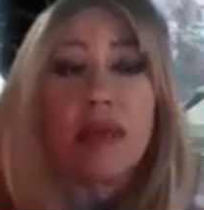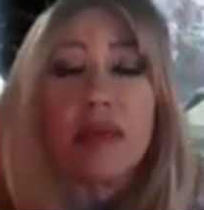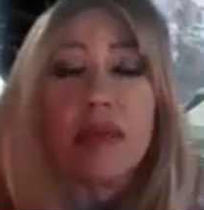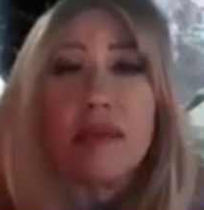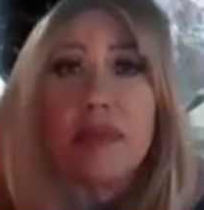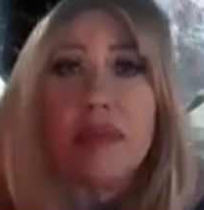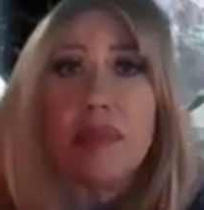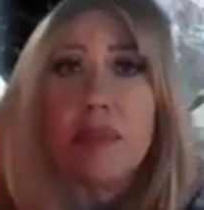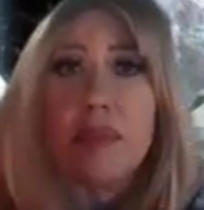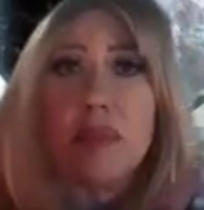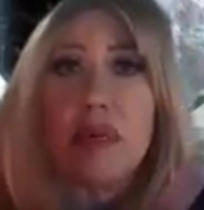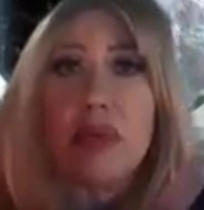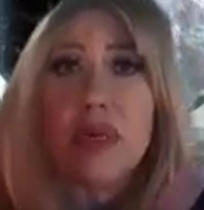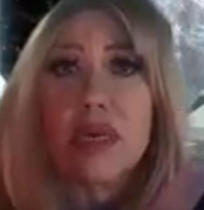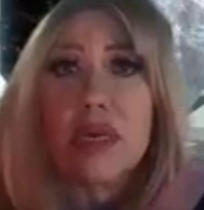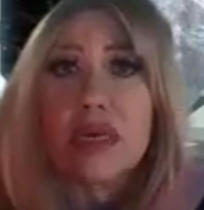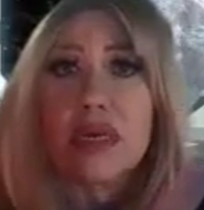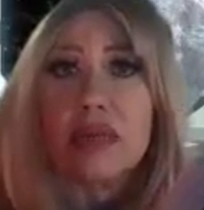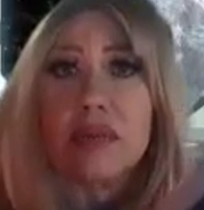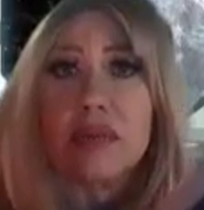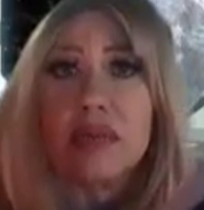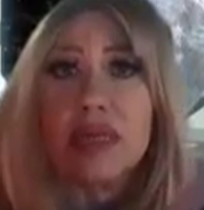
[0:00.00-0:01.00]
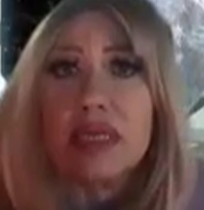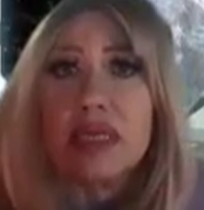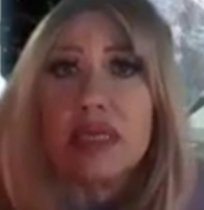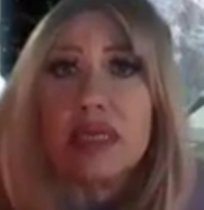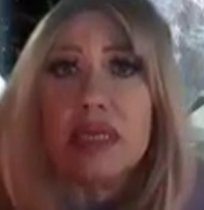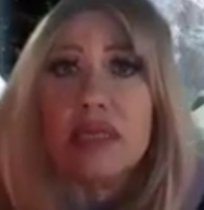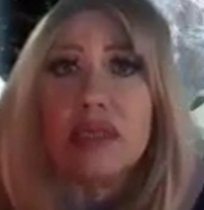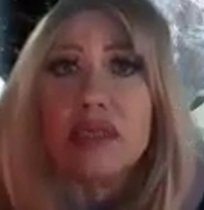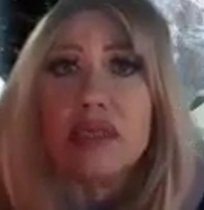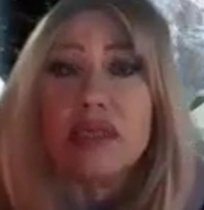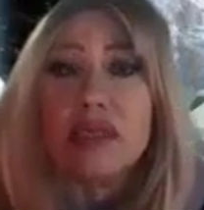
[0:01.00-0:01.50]
the book where it
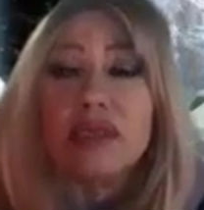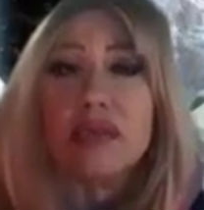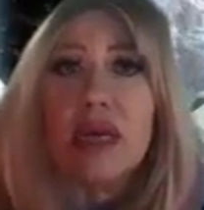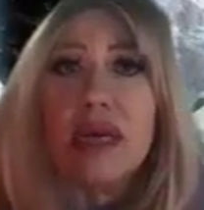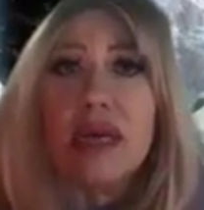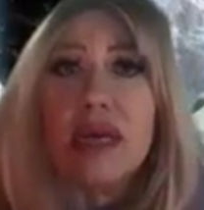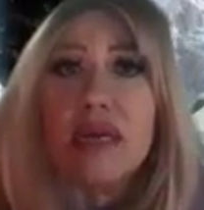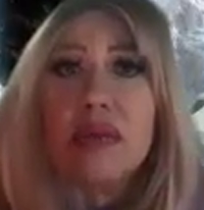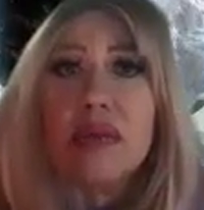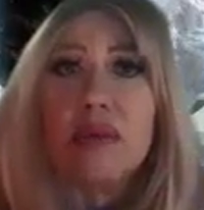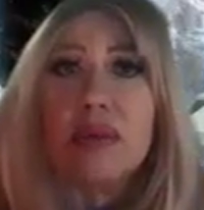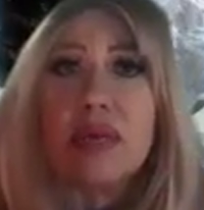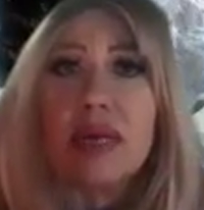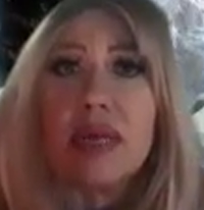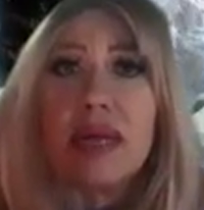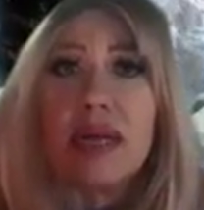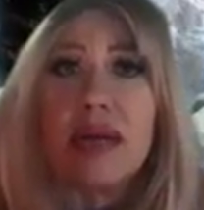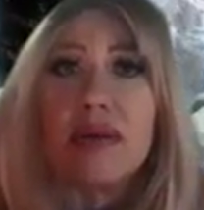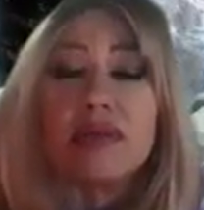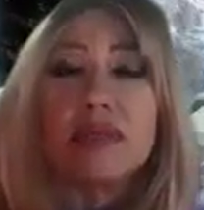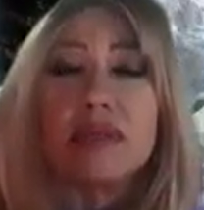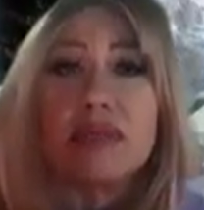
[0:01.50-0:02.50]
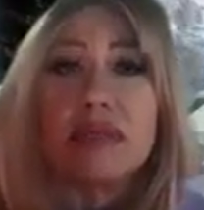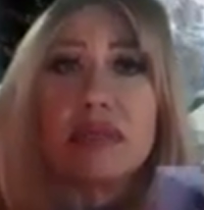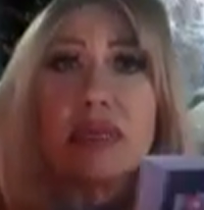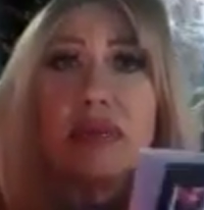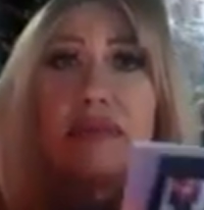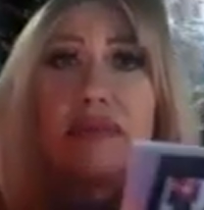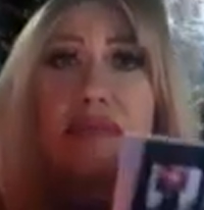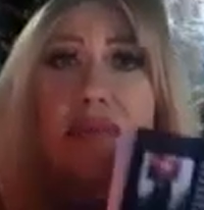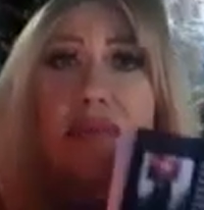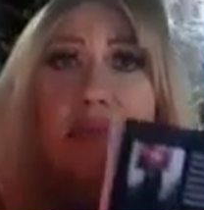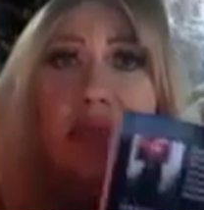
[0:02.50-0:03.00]
teaches you how to work out and
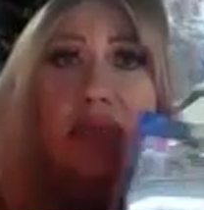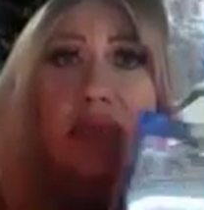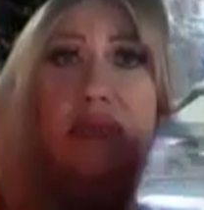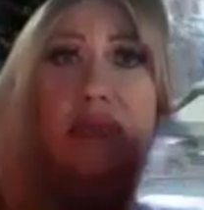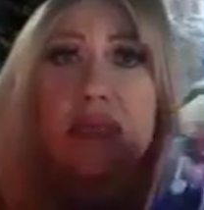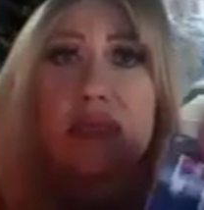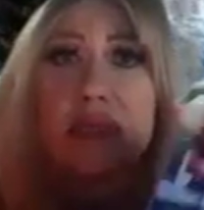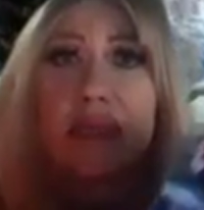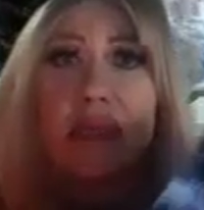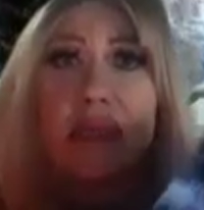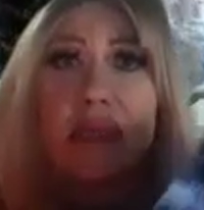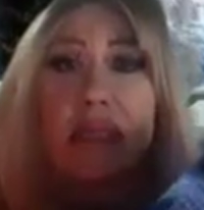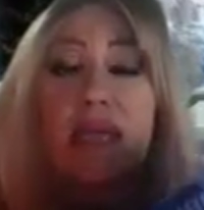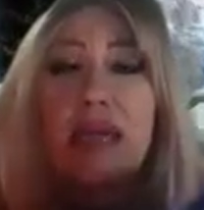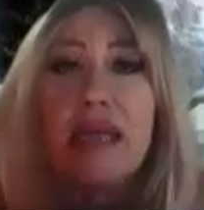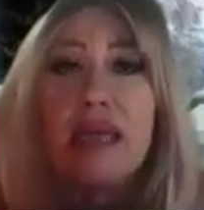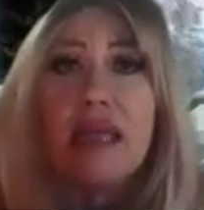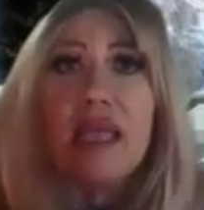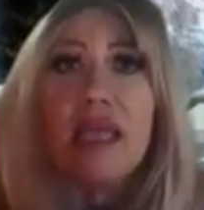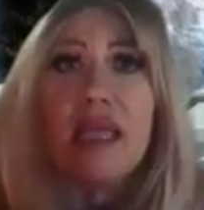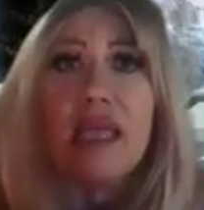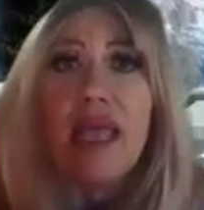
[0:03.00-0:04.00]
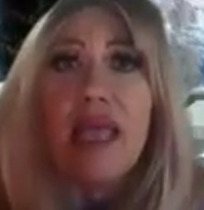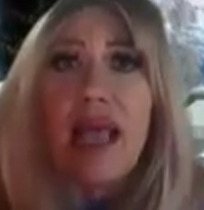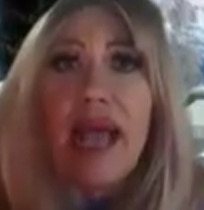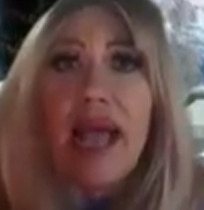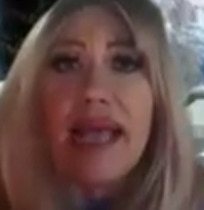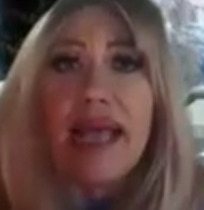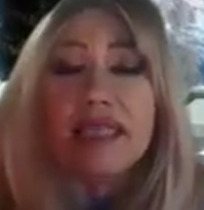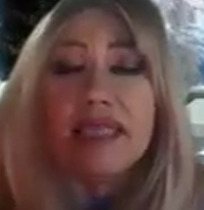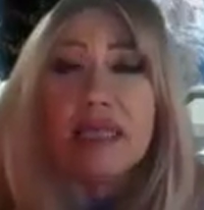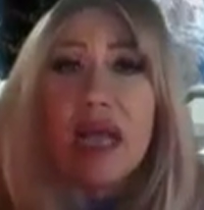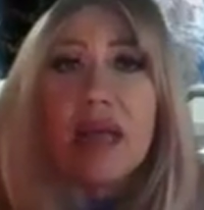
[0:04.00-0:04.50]
stuff, and just a lot.
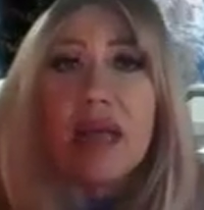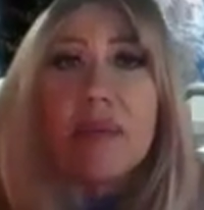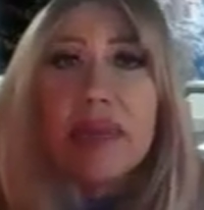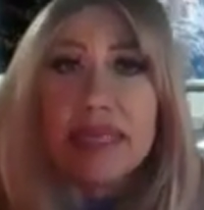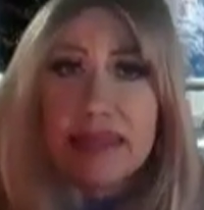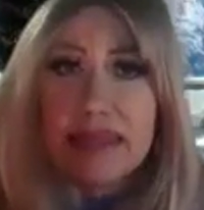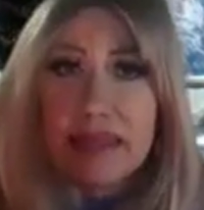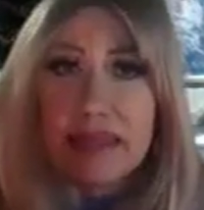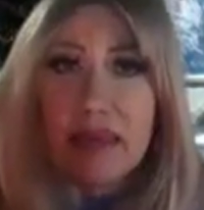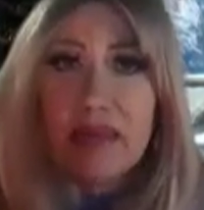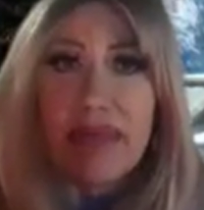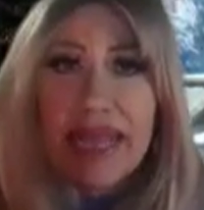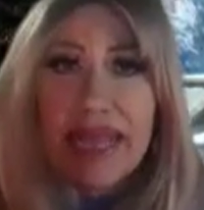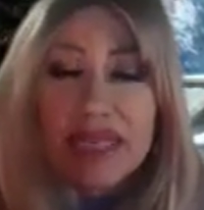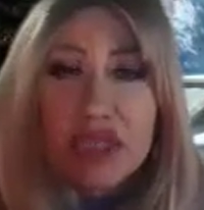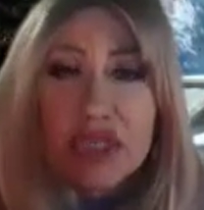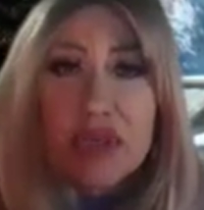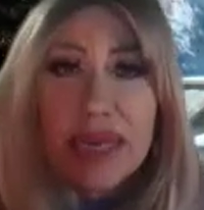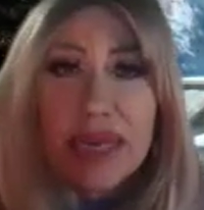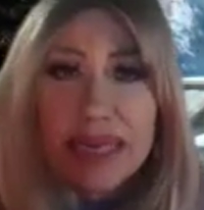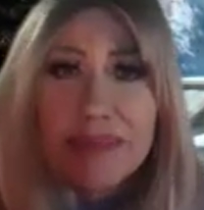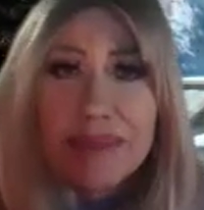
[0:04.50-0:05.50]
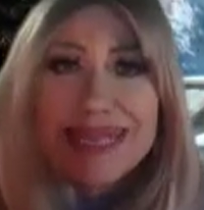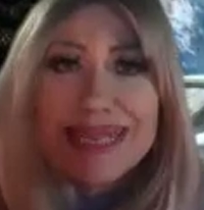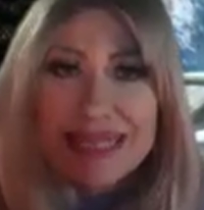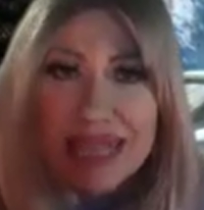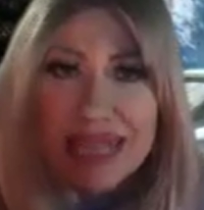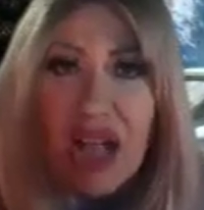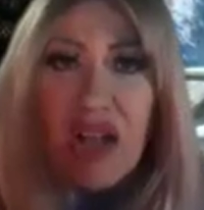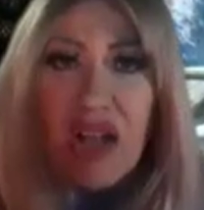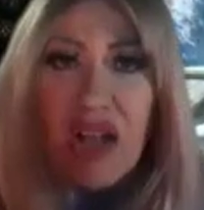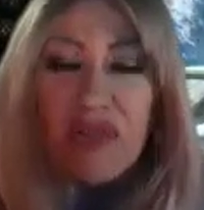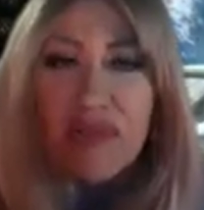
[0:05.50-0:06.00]
I taught myself, I trained
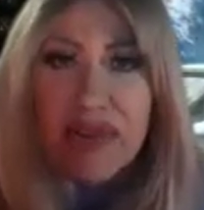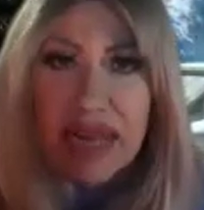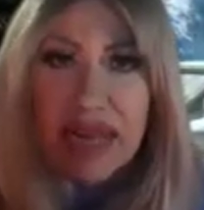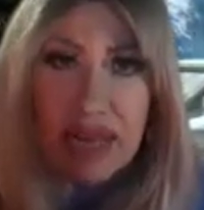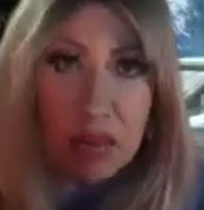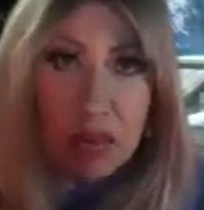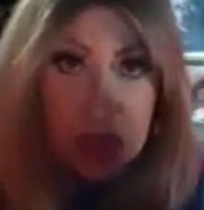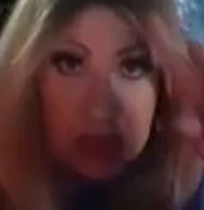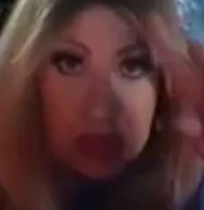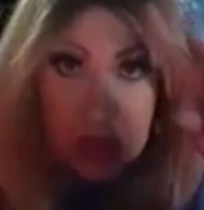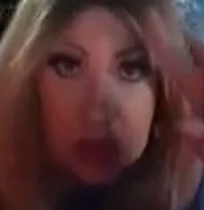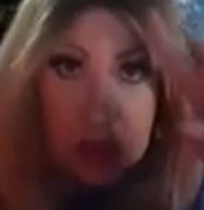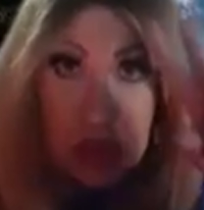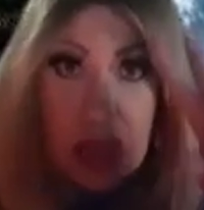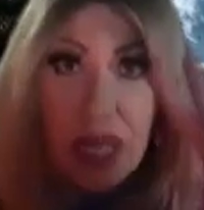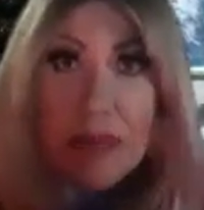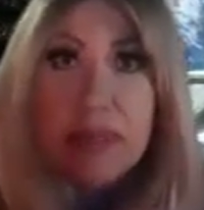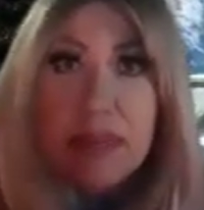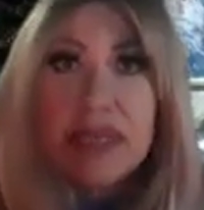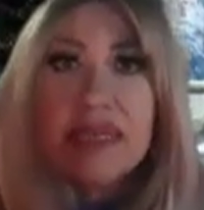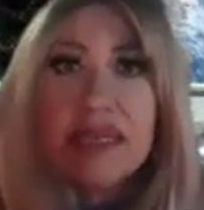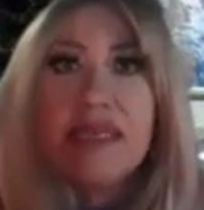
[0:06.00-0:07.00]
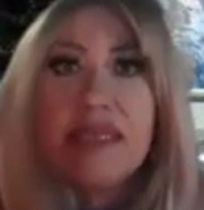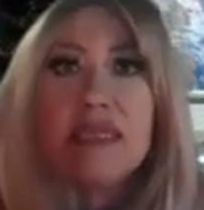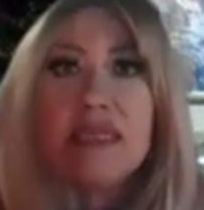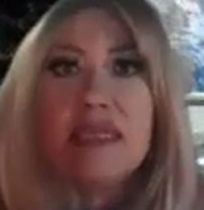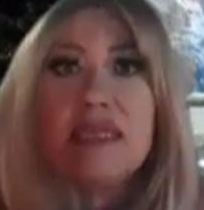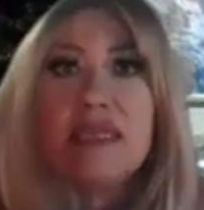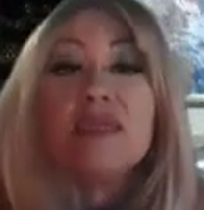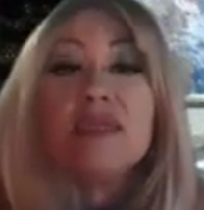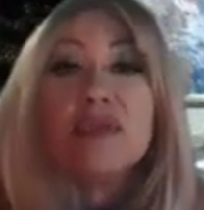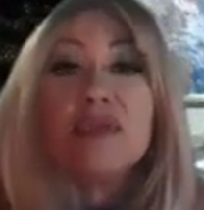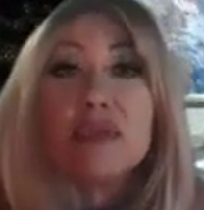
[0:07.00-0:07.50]
myself, and I won 2
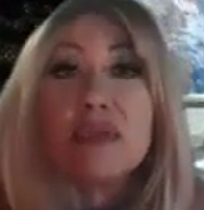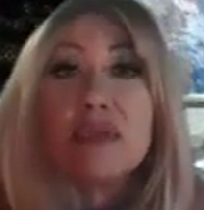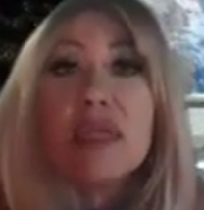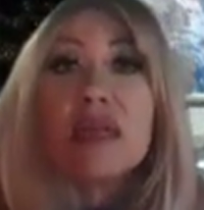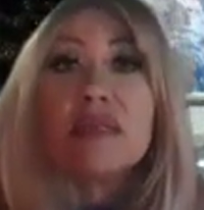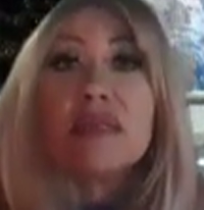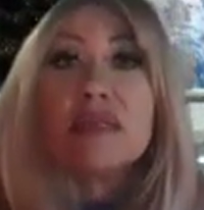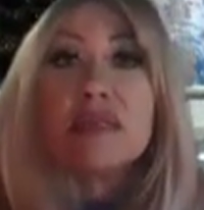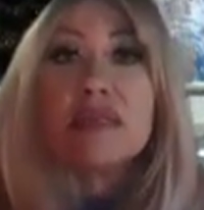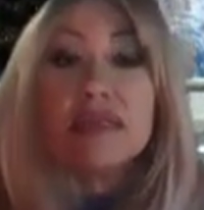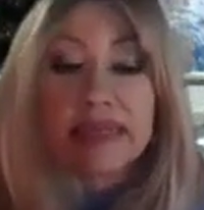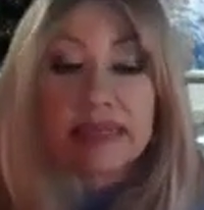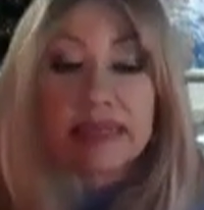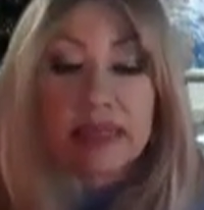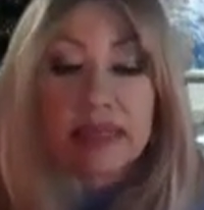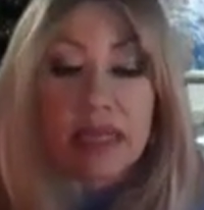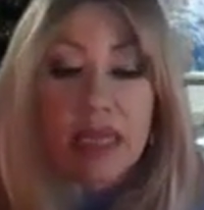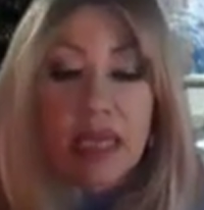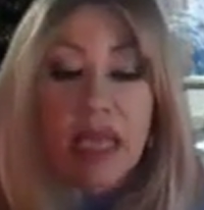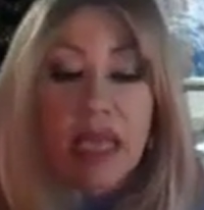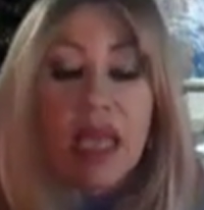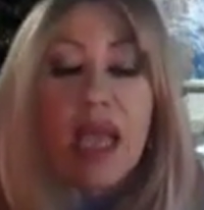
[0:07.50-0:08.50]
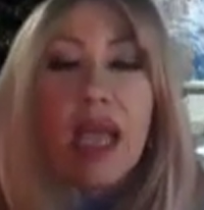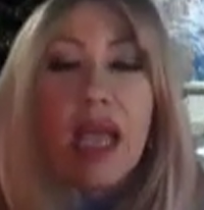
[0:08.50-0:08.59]
competitions in 2006.